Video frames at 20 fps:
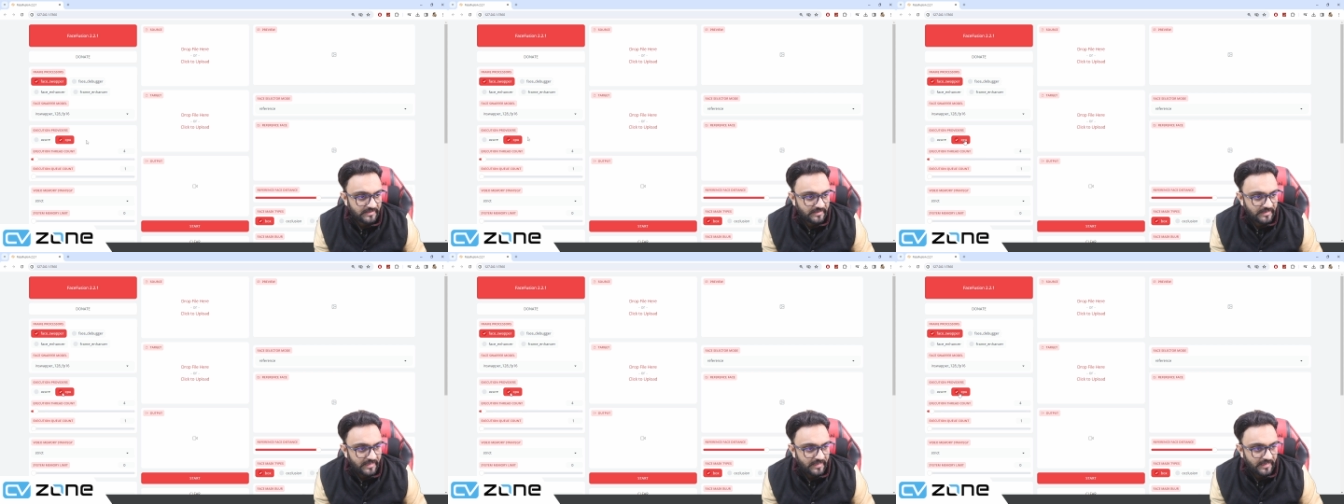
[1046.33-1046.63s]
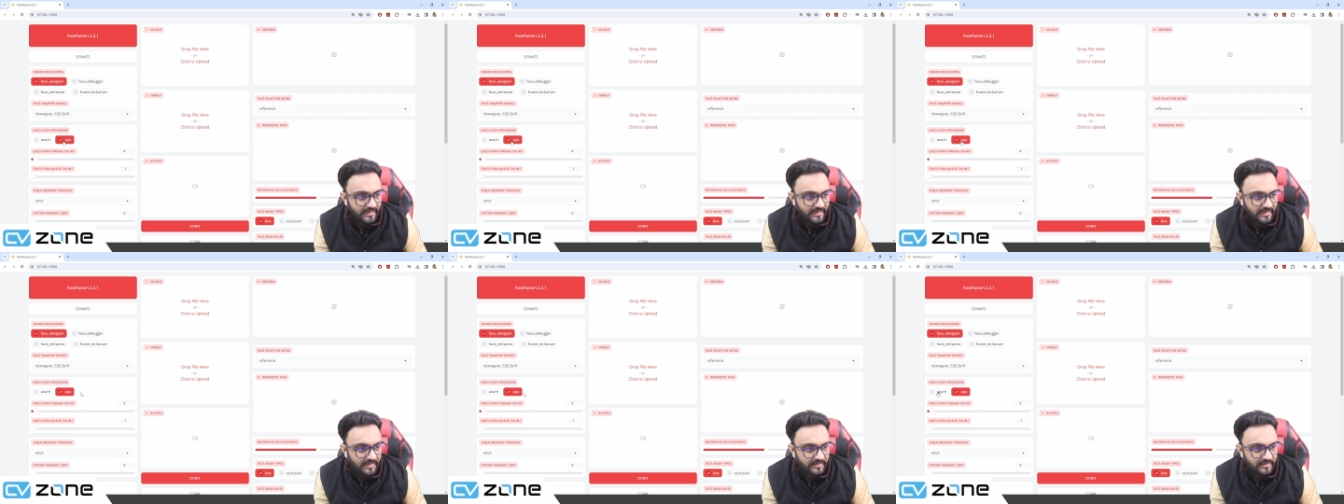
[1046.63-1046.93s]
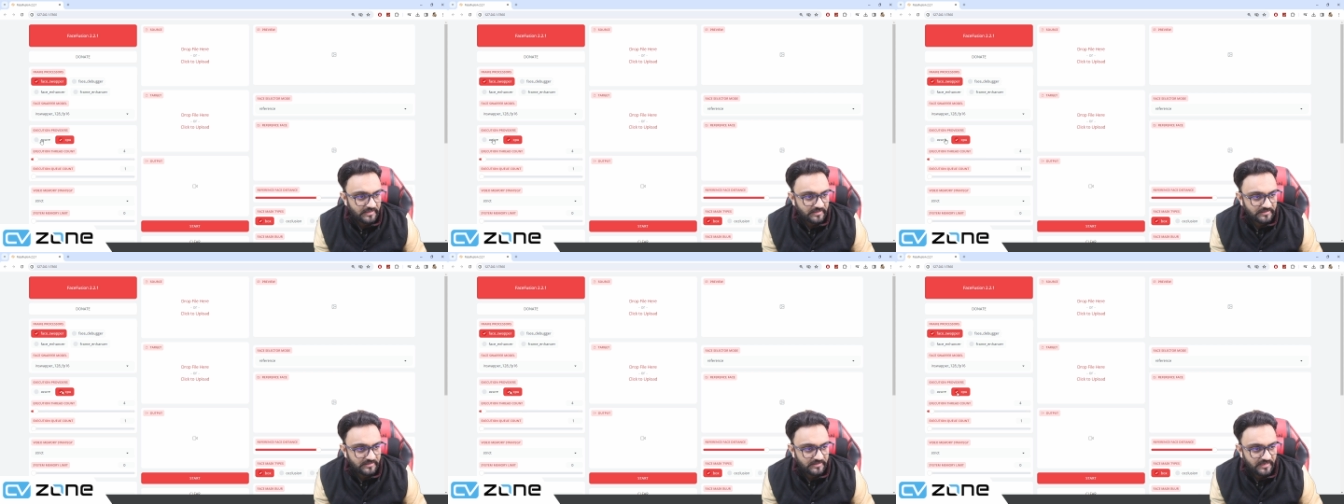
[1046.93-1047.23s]

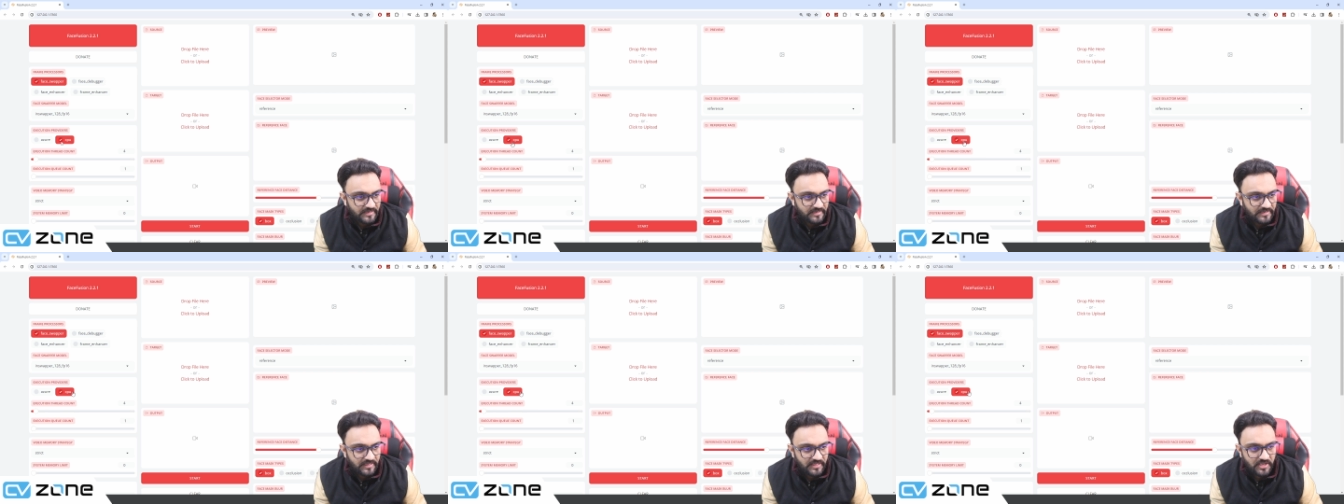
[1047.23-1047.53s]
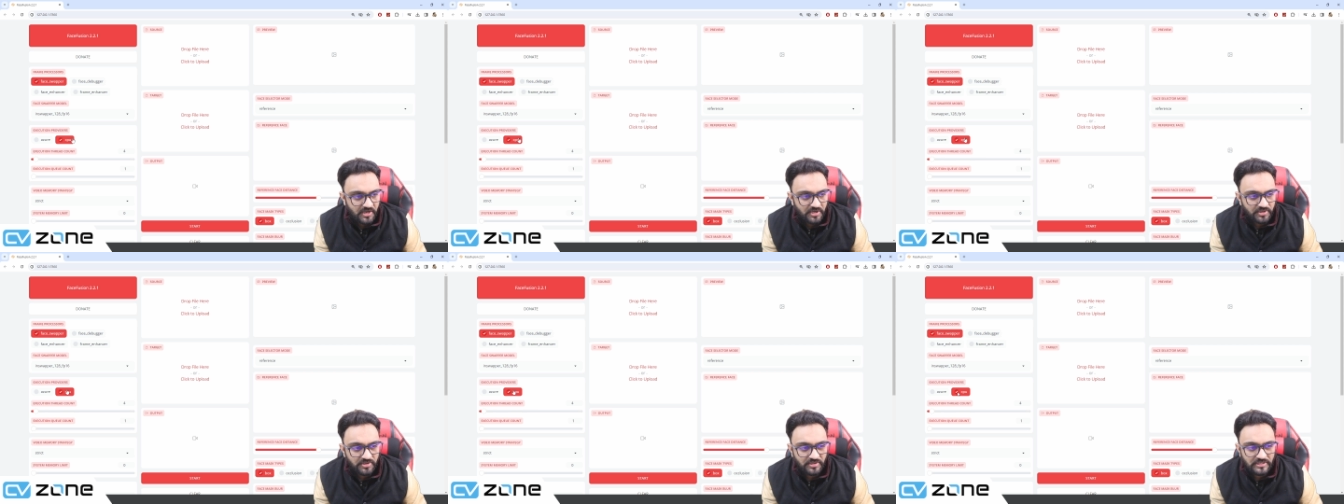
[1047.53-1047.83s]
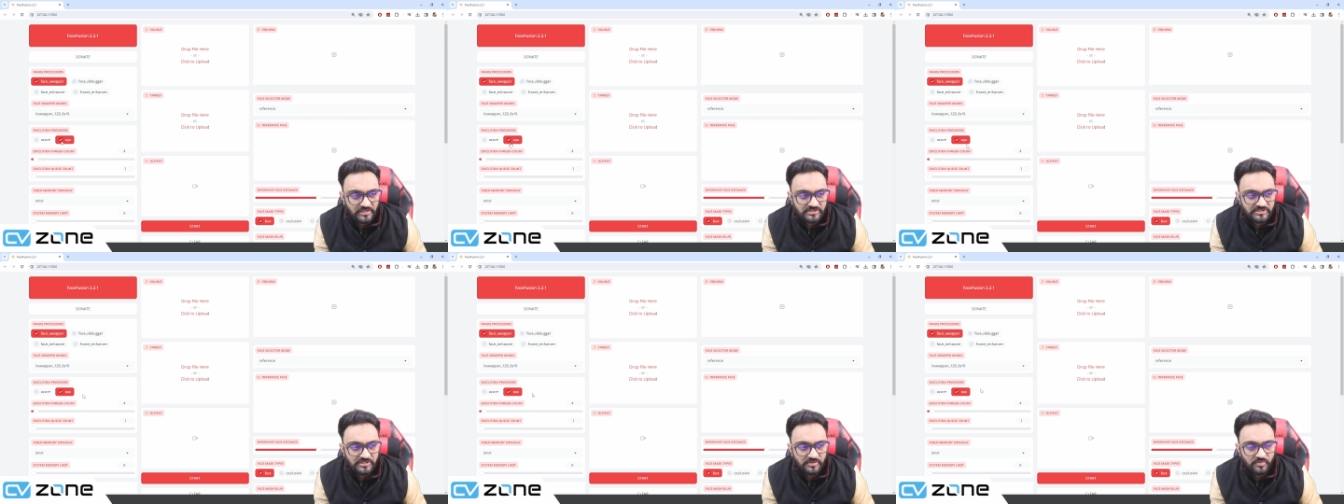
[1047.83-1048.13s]
And then here you
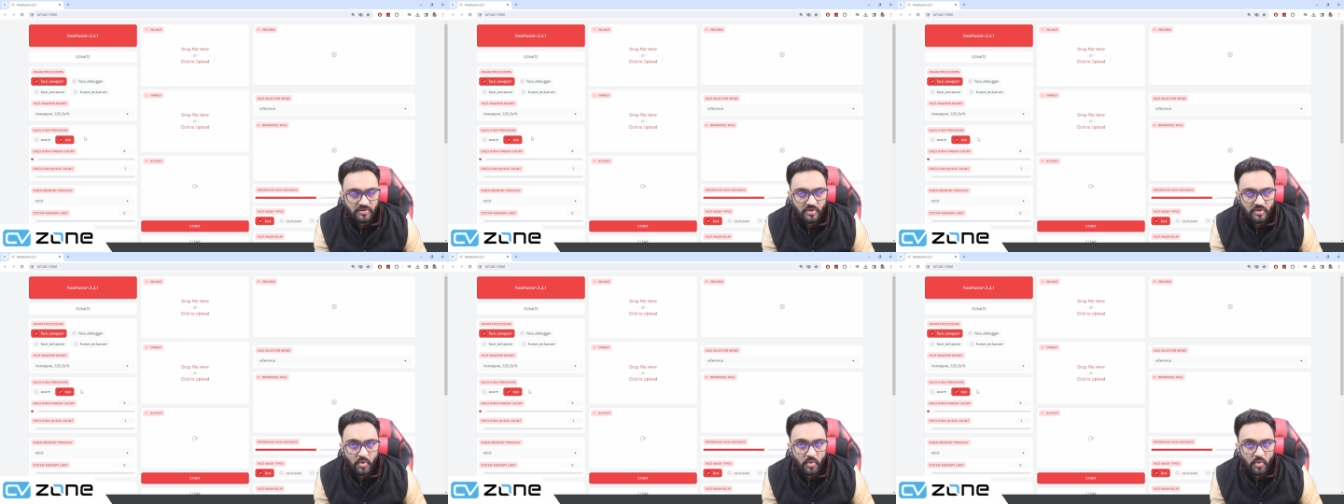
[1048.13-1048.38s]
can see we